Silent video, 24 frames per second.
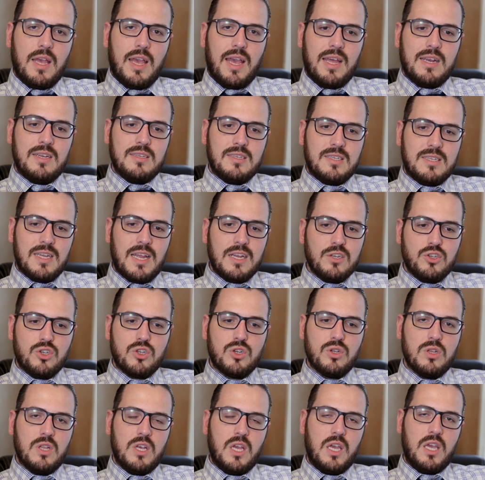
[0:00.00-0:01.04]
And
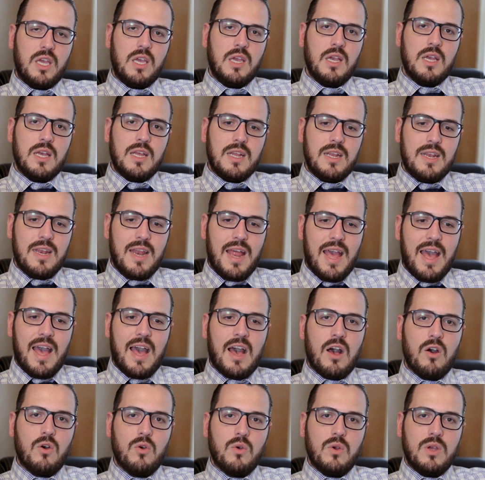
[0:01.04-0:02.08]
essentially
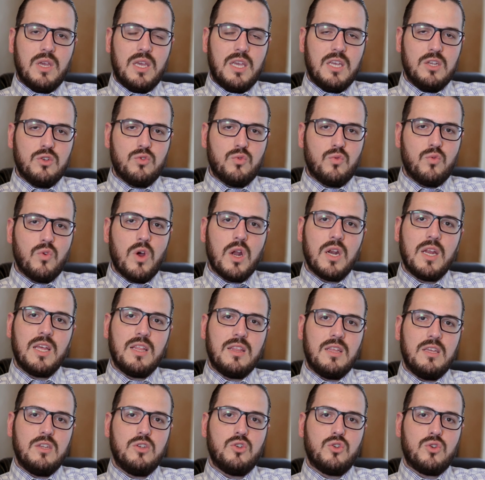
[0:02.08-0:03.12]
now he's
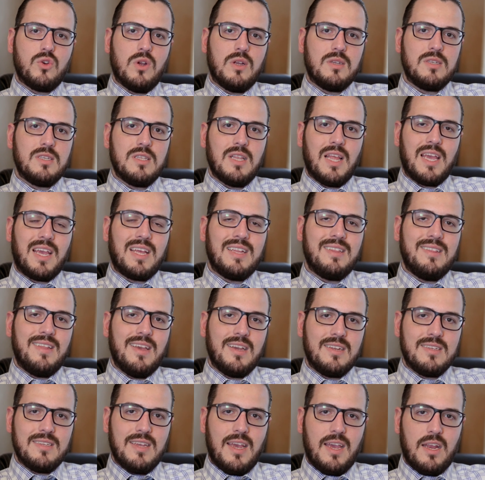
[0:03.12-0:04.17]
running these trusts like a
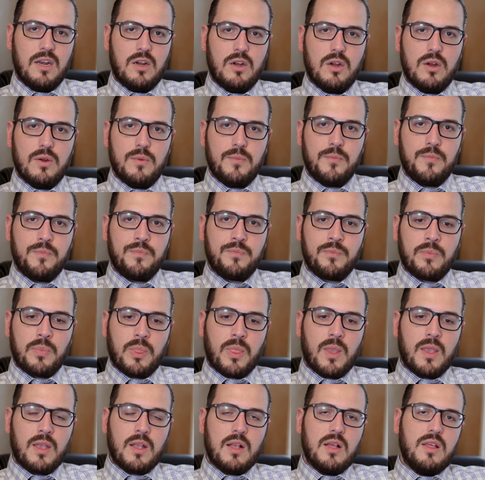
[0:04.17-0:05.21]
dictator.
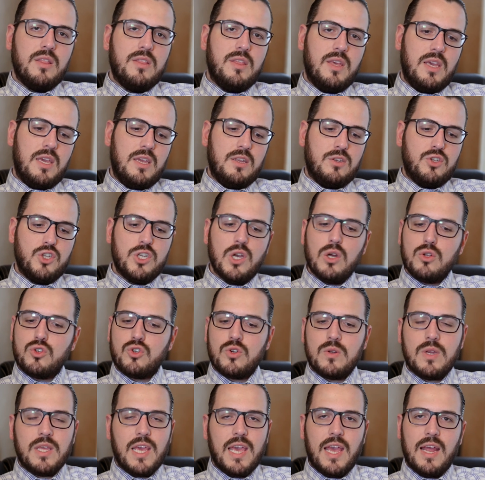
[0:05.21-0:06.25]
The
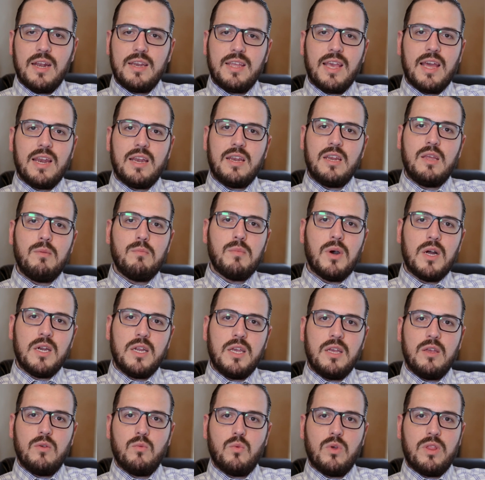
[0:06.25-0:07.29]
children can't get any
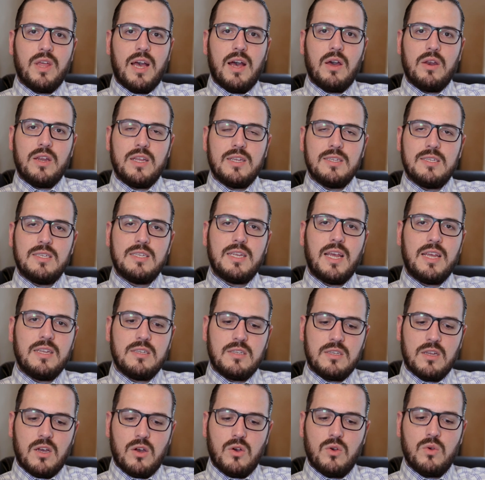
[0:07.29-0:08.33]
money without his
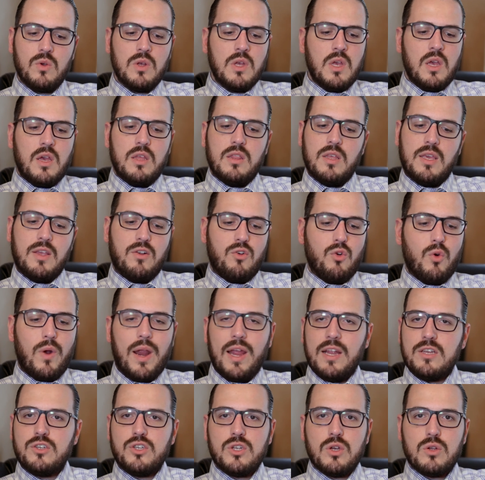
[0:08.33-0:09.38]
say-so. The
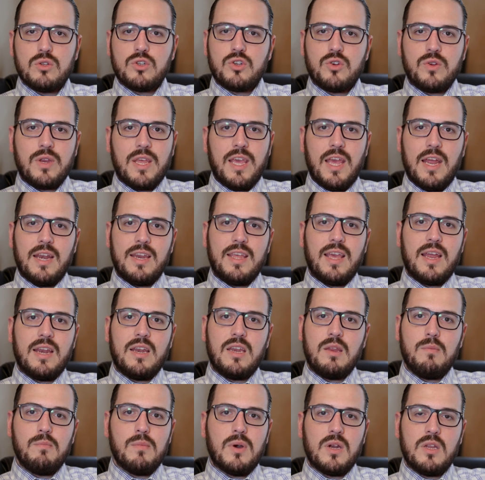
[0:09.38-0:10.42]
grandchildren can't get
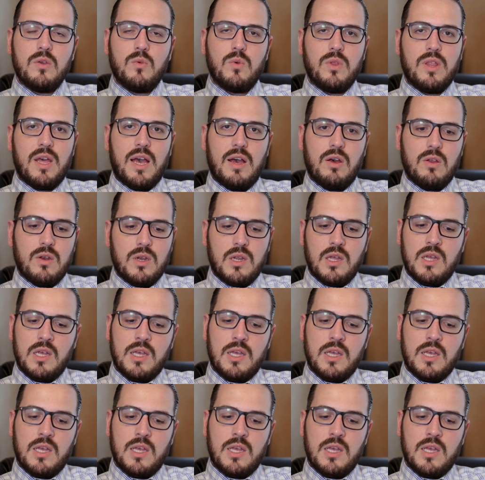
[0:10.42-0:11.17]
any money without